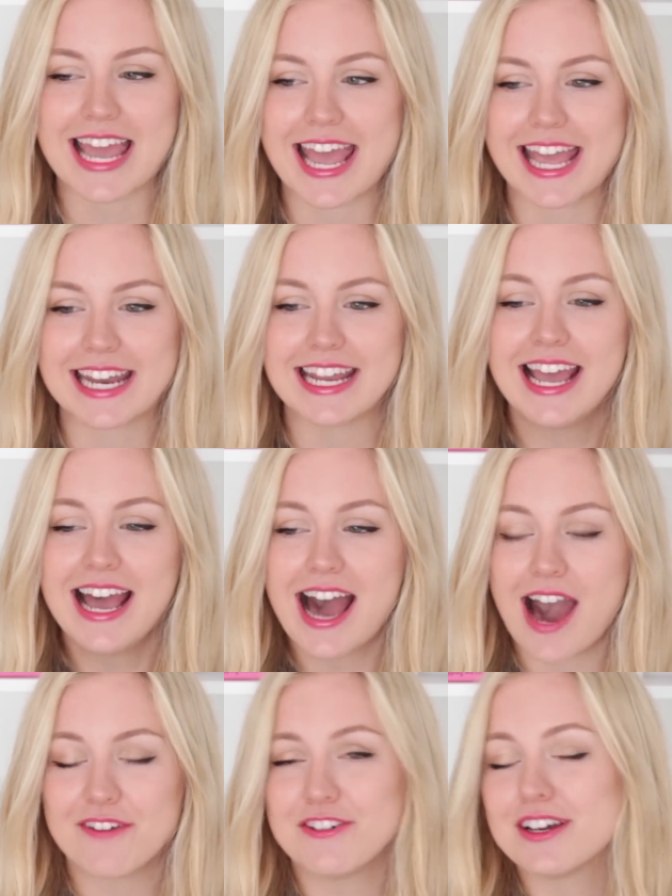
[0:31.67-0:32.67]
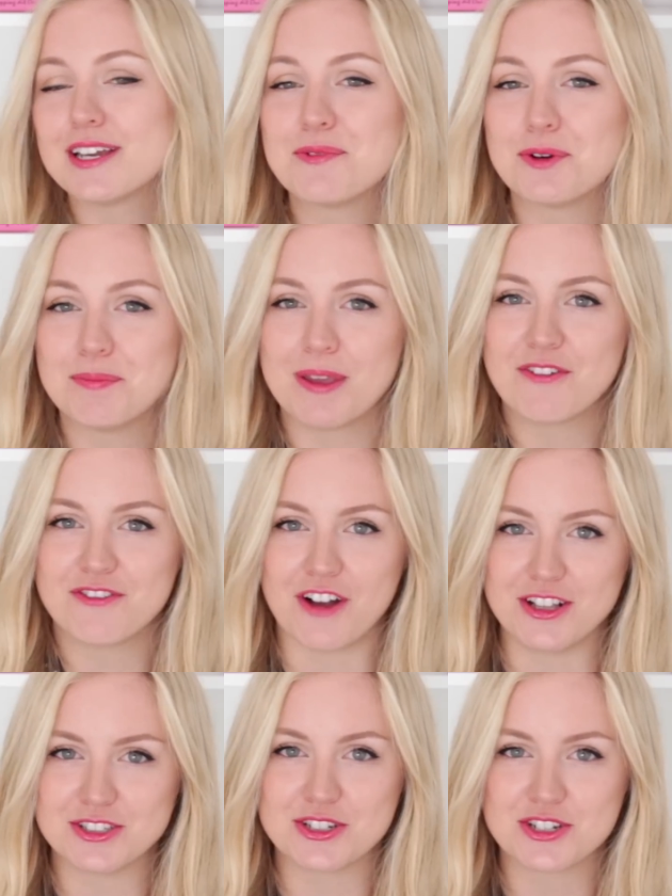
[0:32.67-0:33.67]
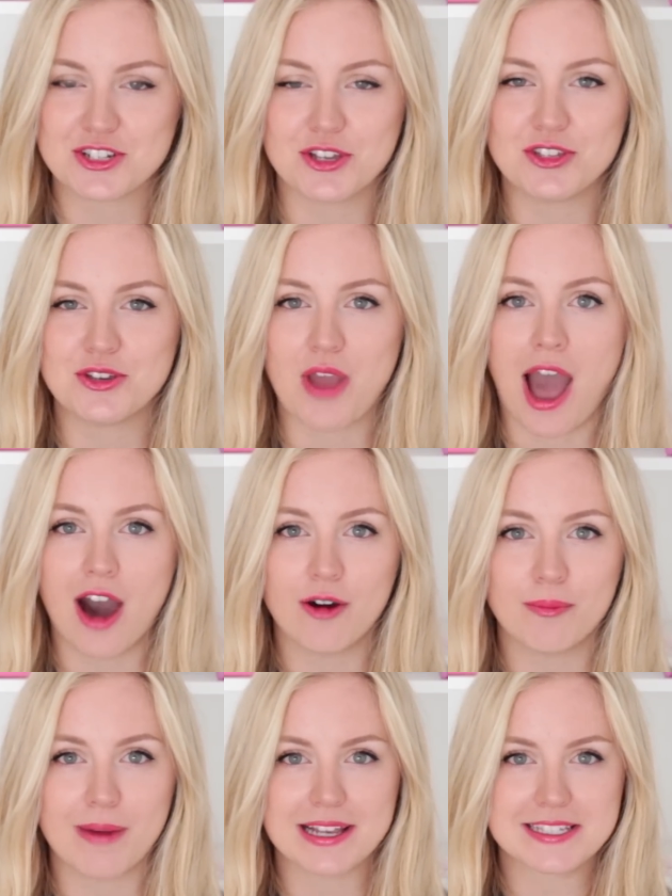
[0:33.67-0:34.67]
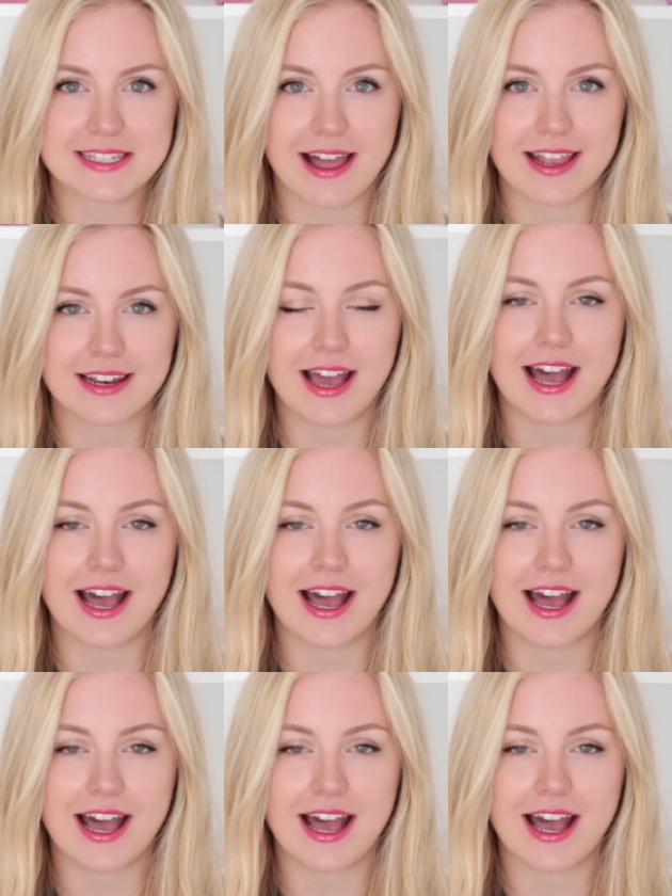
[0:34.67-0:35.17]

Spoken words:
and I thought it would be fun to show you how my style